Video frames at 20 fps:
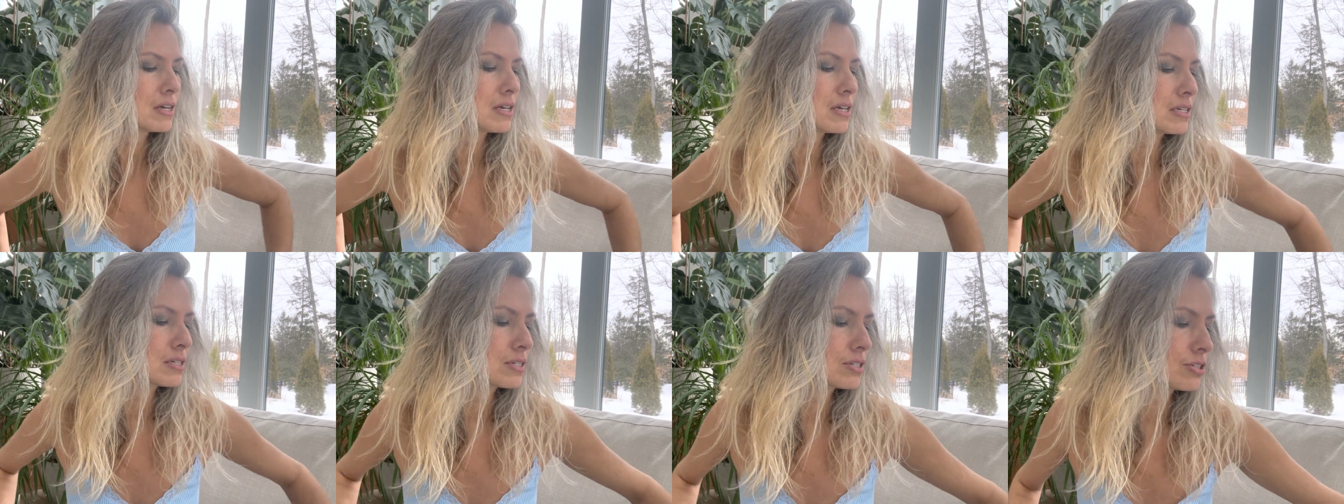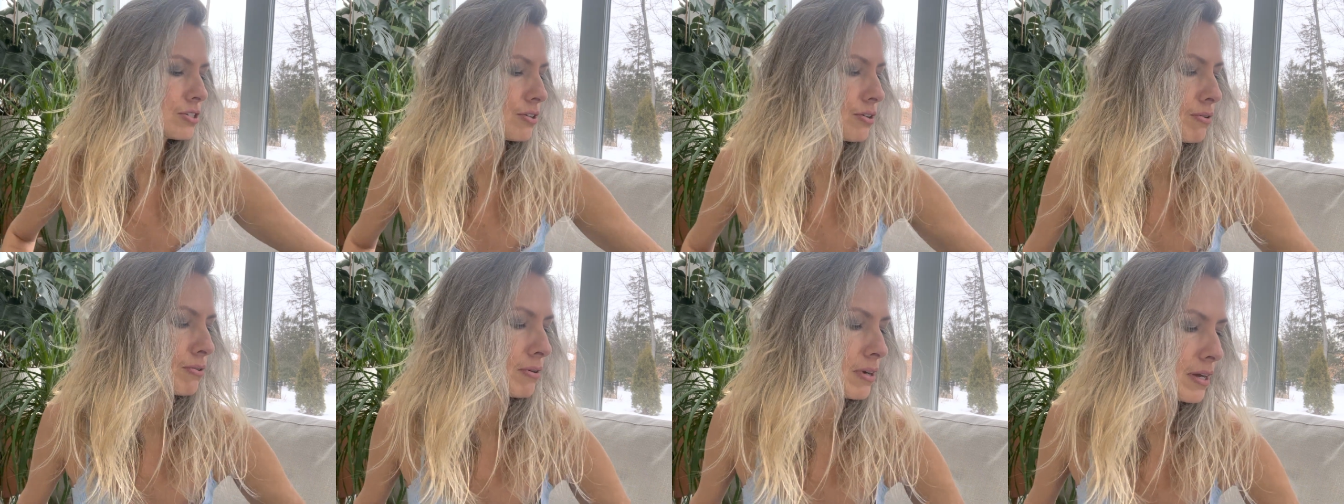
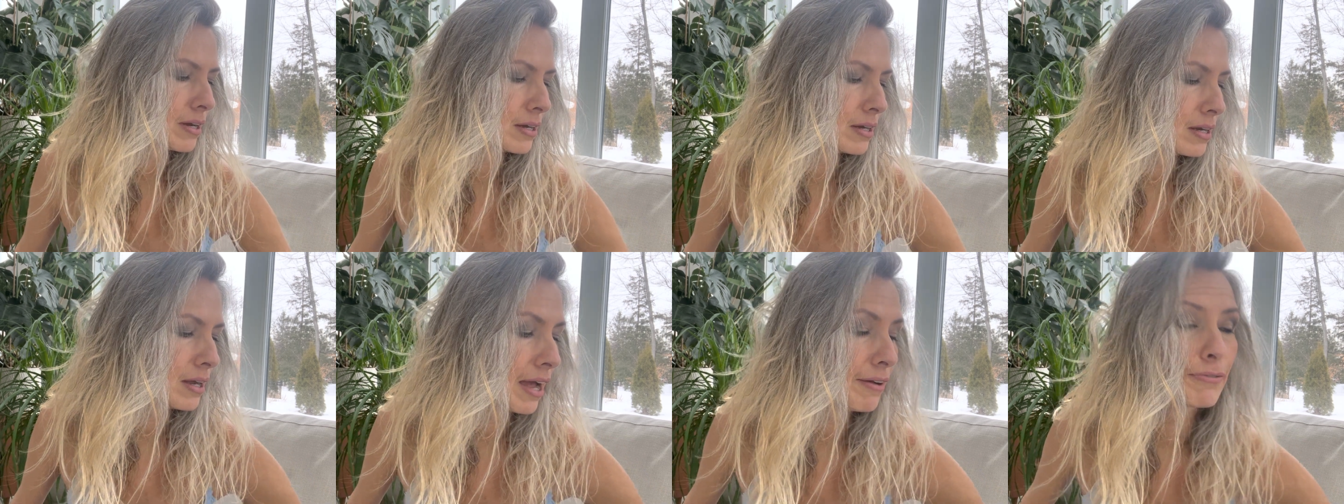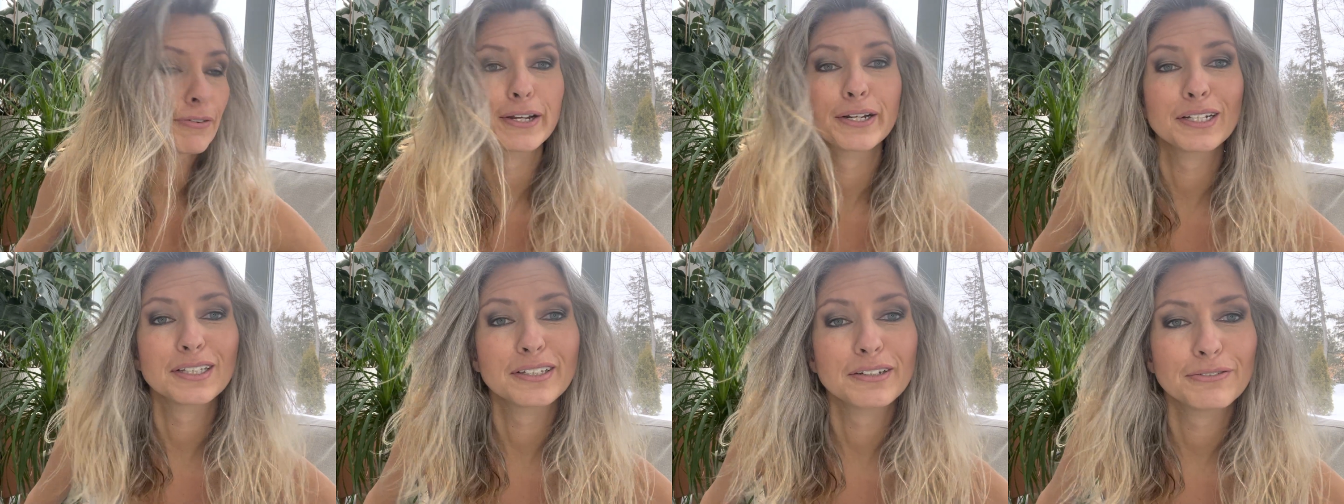So I
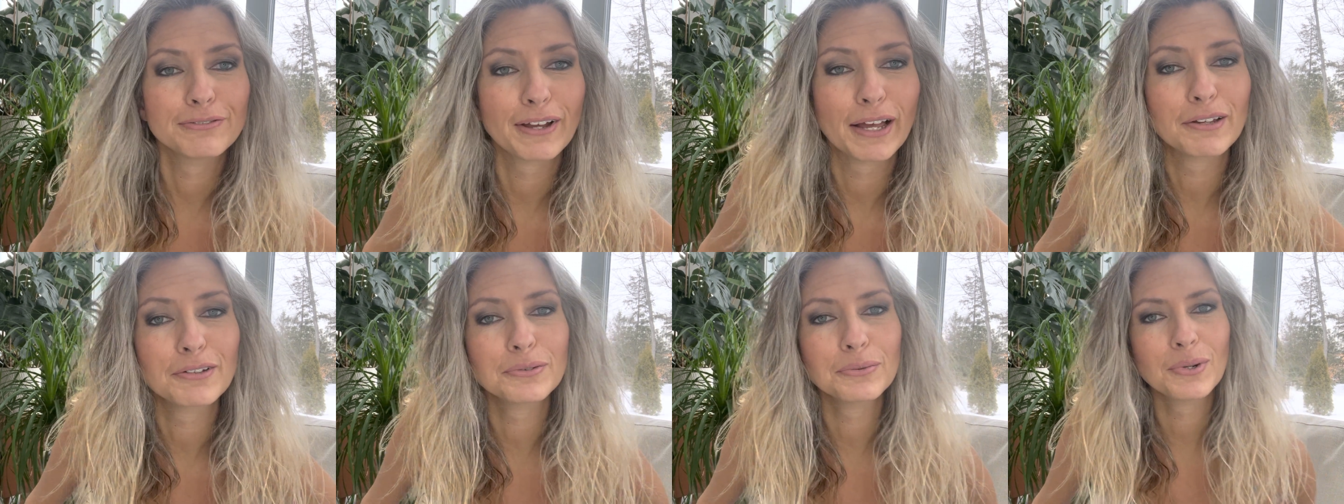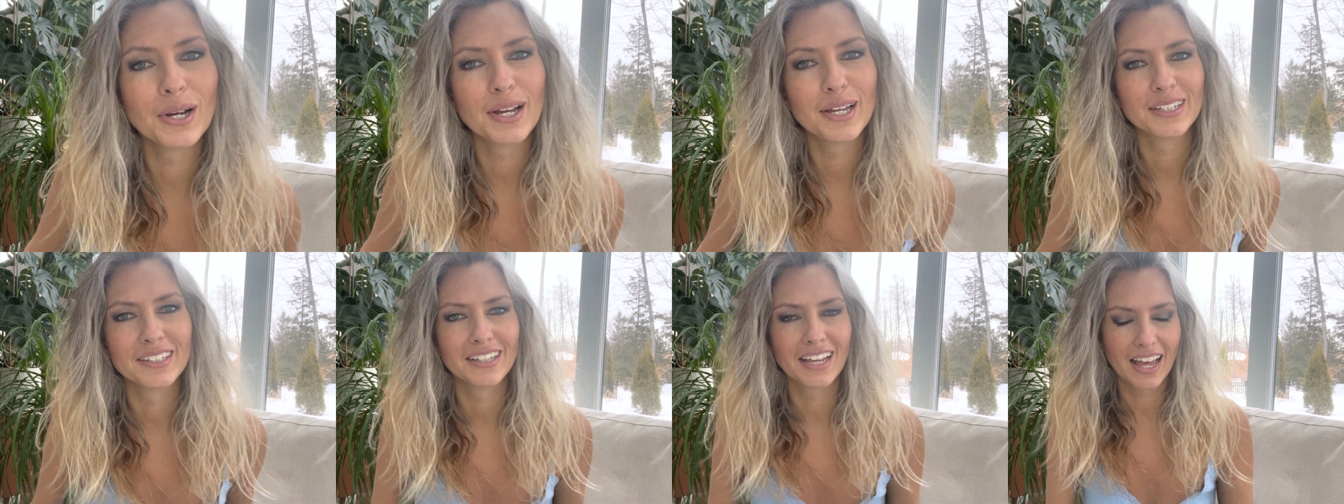finally found
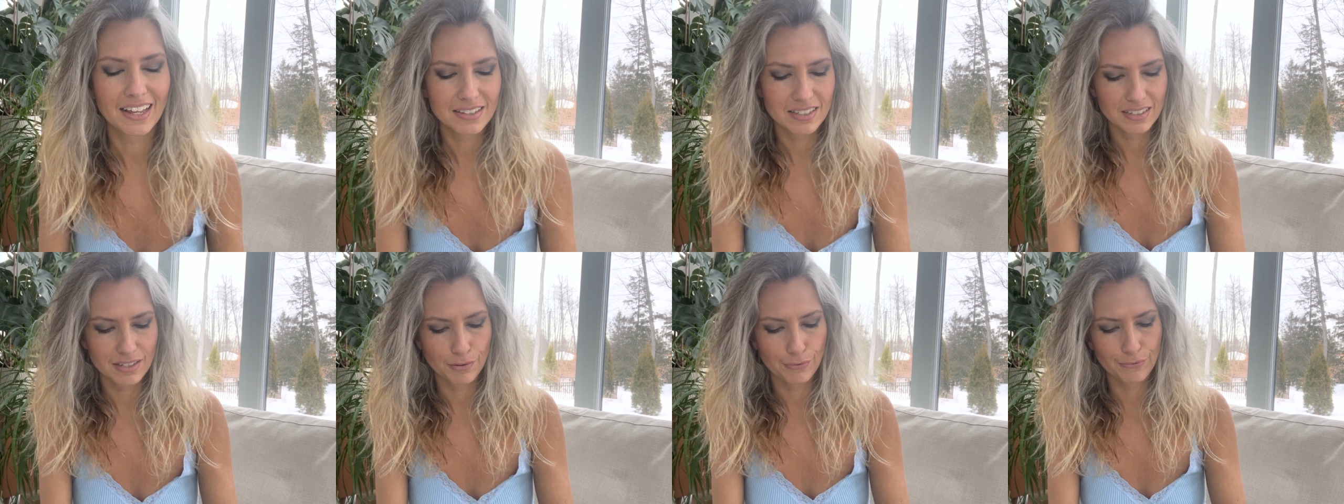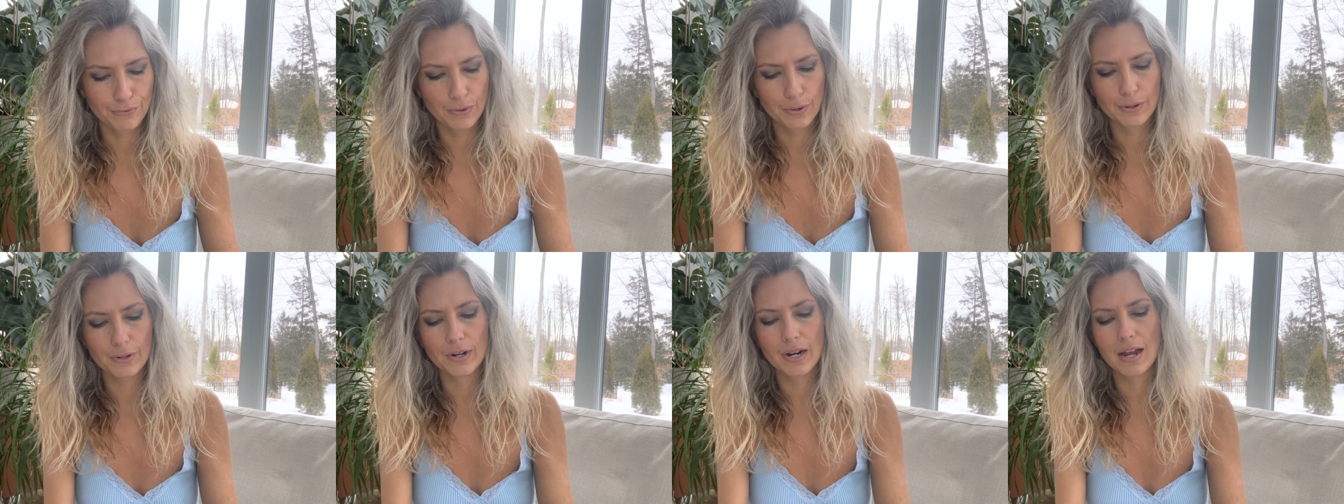one at
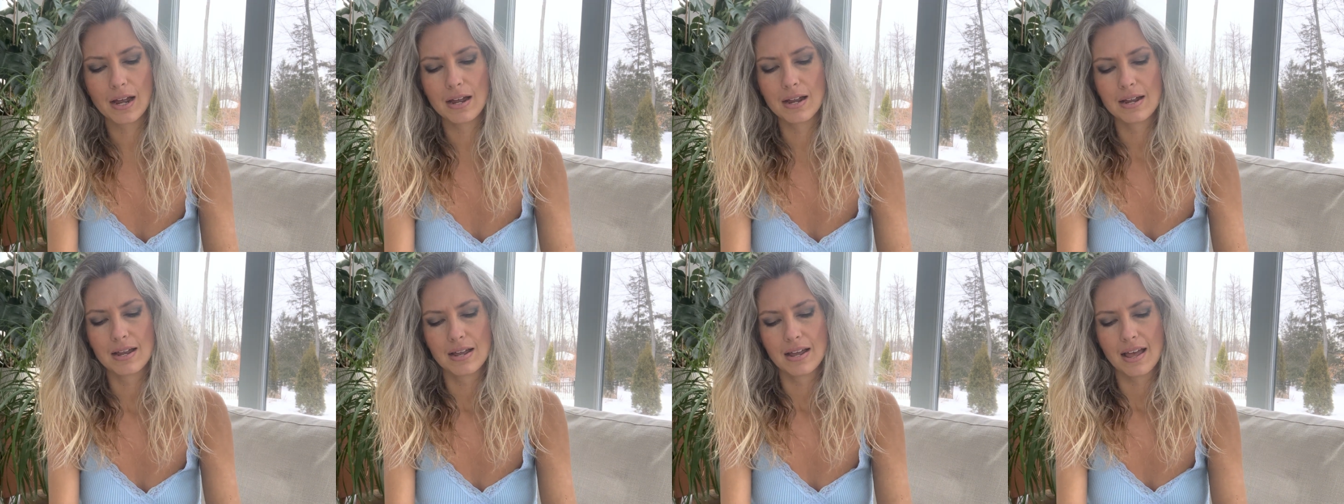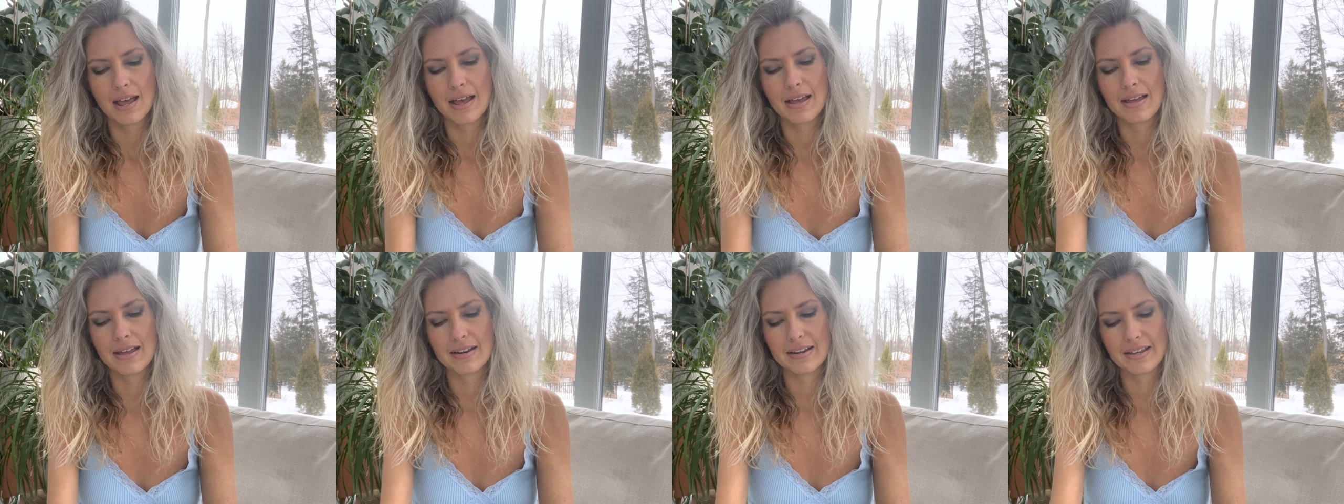Sephora,
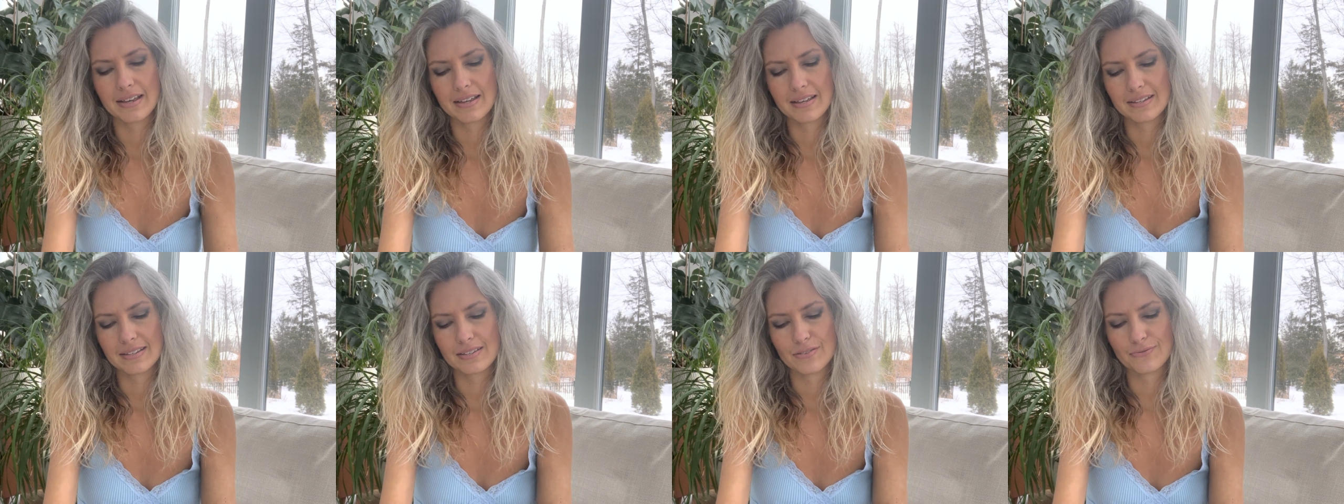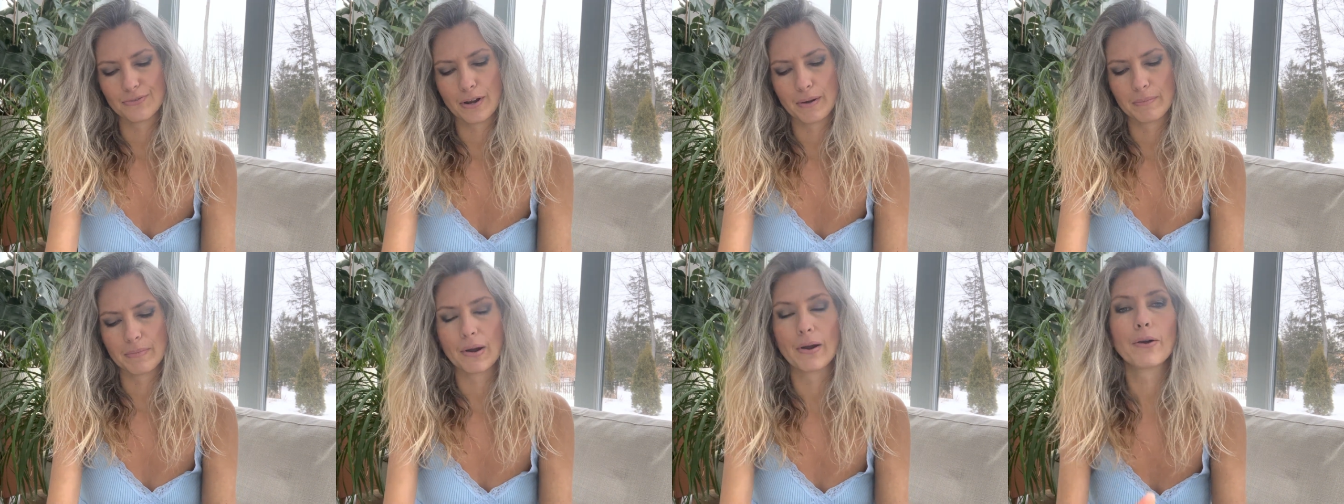and it's
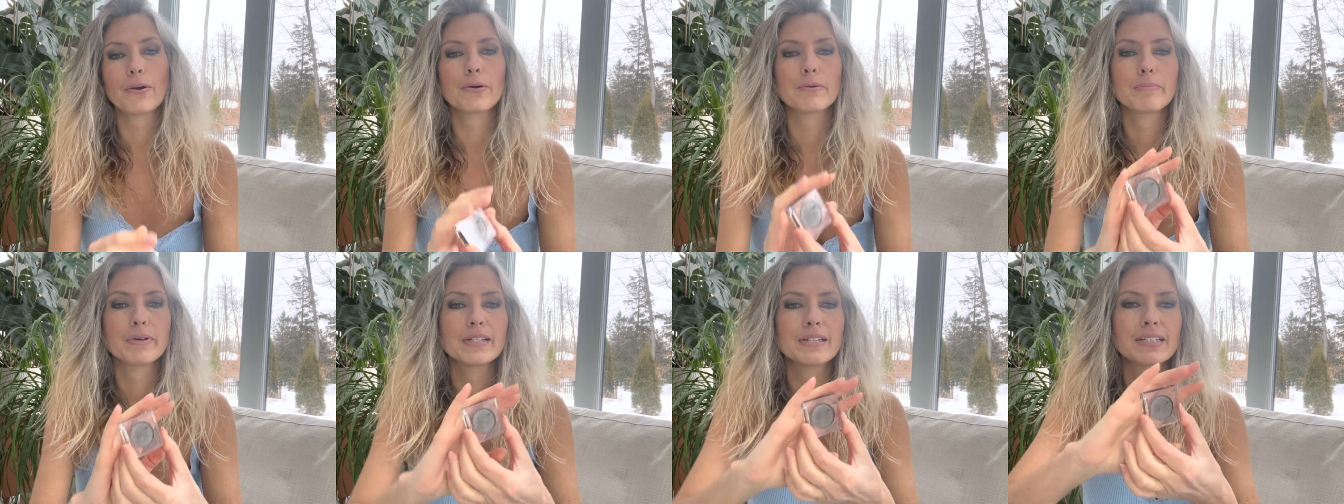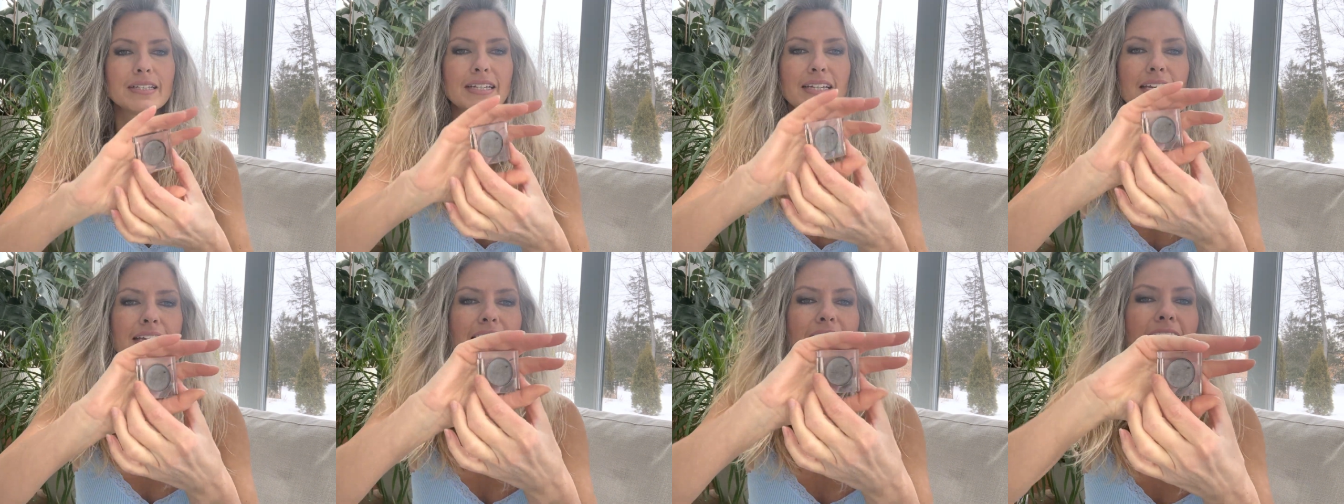from Urban
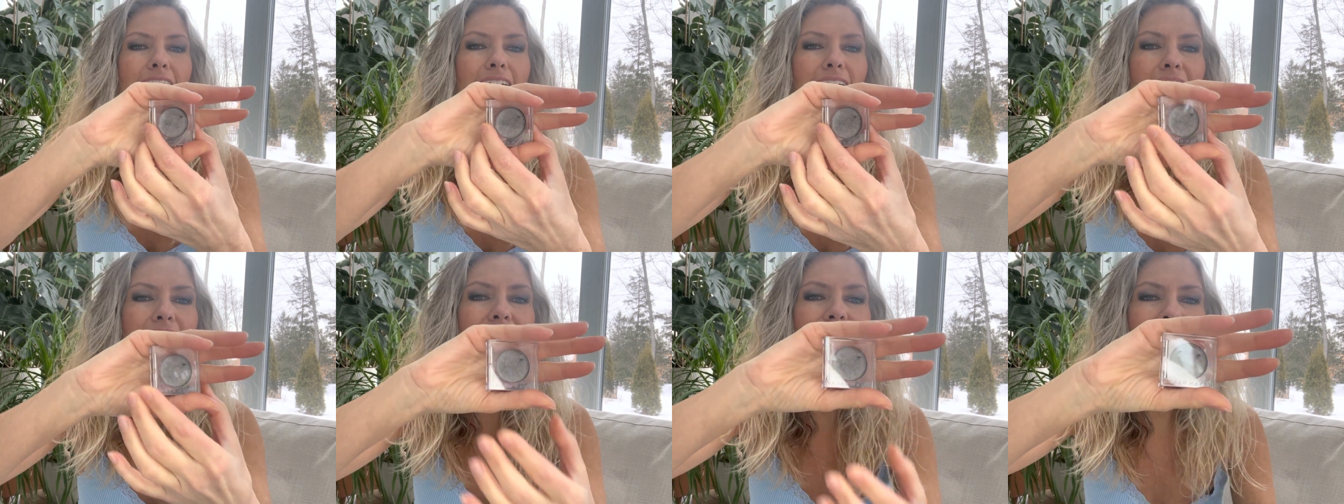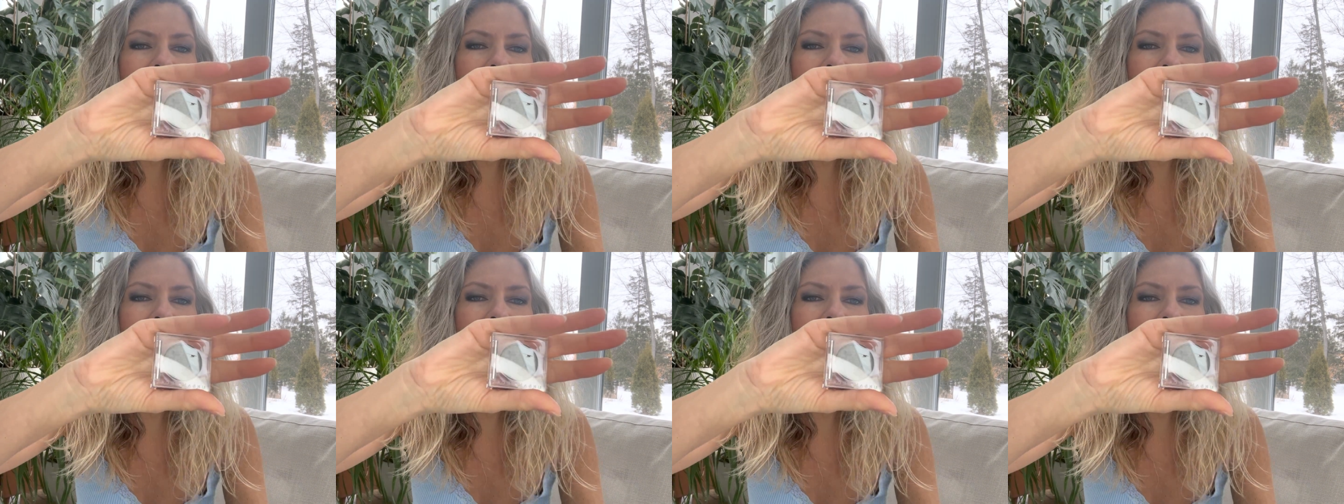Decay.